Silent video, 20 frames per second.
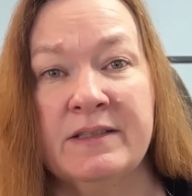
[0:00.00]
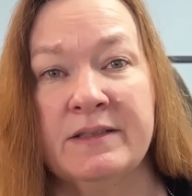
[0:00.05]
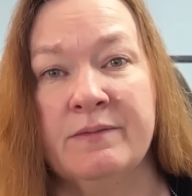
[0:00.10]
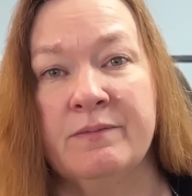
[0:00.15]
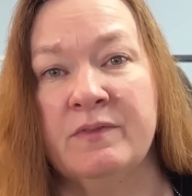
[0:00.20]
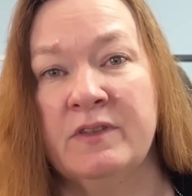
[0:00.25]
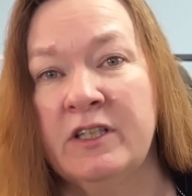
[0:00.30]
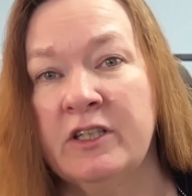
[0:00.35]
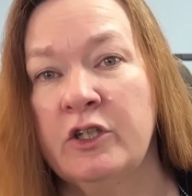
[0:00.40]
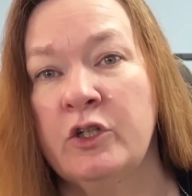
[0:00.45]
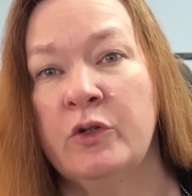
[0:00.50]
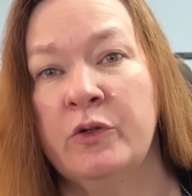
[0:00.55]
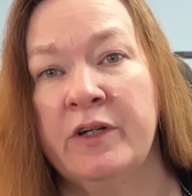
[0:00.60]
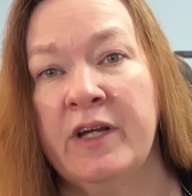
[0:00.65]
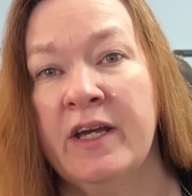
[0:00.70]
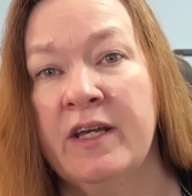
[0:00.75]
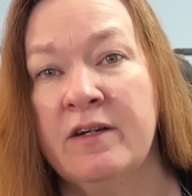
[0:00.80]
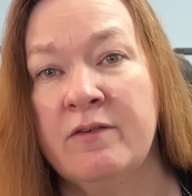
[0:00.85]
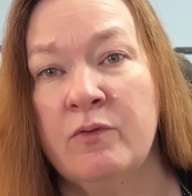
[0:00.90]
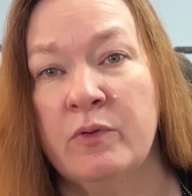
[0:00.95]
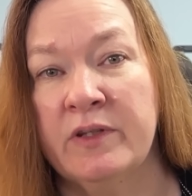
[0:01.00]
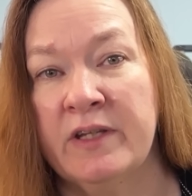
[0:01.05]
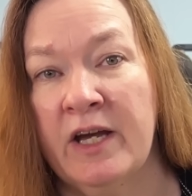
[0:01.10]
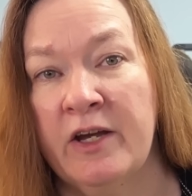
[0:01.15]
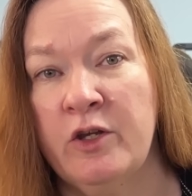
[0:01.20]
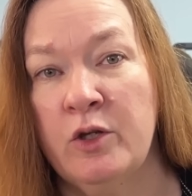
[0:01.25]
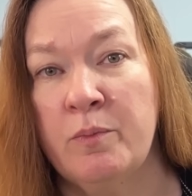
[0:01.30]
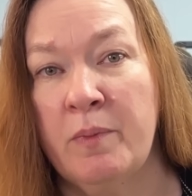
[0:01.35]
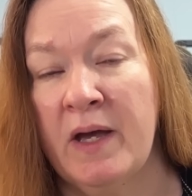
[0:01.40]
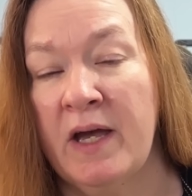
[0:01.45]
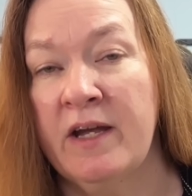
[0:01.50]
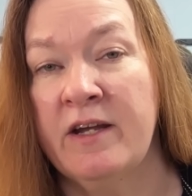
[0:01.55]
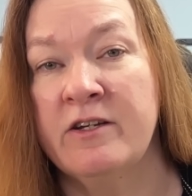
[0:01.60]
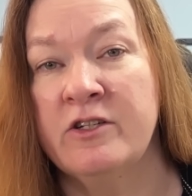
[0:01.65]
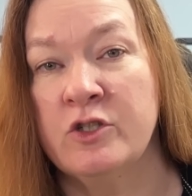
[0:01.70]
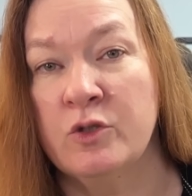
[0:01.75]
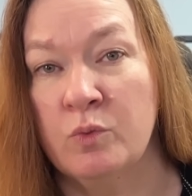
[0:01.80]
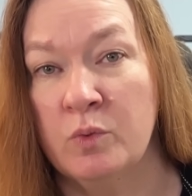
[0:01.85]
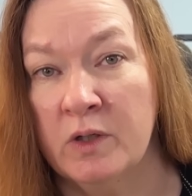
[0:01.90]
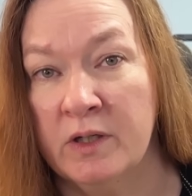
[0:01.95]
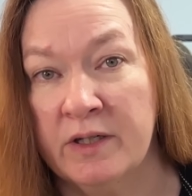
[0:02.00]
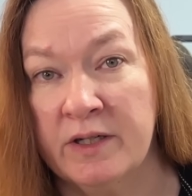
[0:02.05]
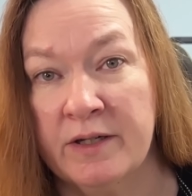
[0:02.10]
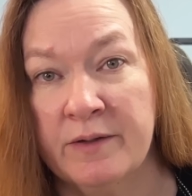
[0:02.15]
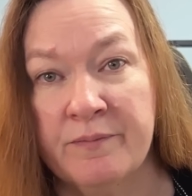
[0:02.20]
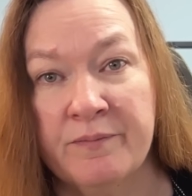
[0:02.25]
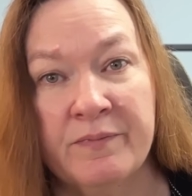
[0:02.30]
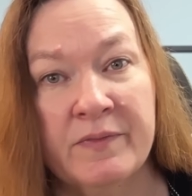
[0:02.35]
and get creative with how you package your work,